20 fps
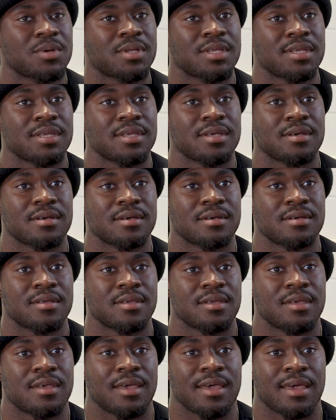When he,
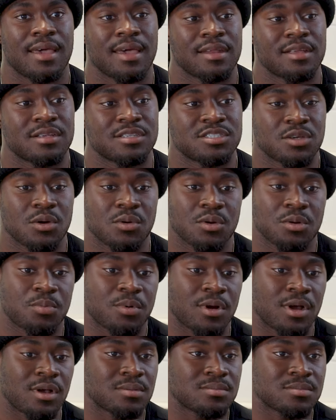had his shoulder
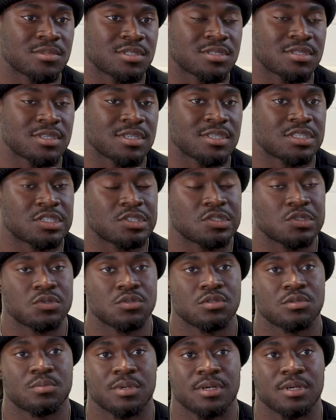problems and issues,